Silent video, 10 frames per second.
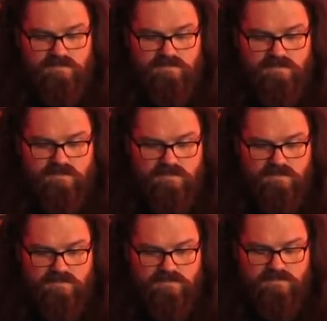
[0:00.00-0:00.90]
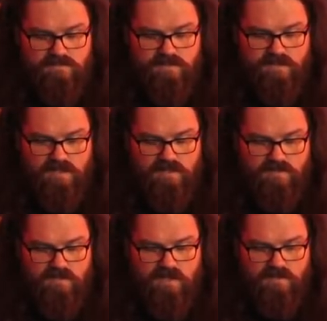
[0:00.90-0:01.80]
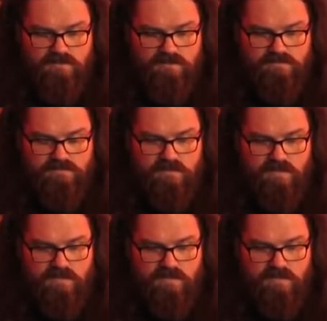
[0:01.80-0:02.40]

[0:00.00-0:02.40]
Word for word: the the I think uh, the